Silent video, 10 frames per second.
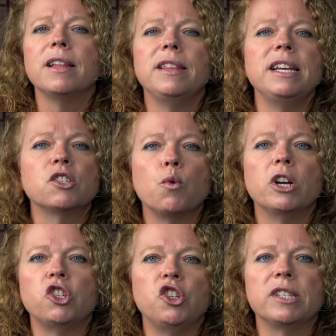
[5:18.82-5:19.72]
These
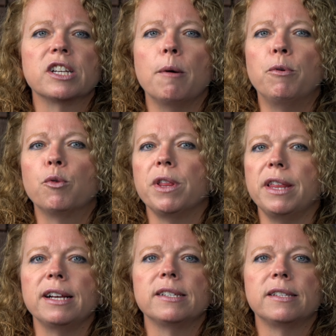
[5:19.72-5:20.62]
questions, coupled with
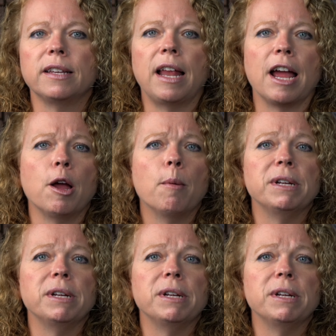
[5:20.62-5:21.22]
things like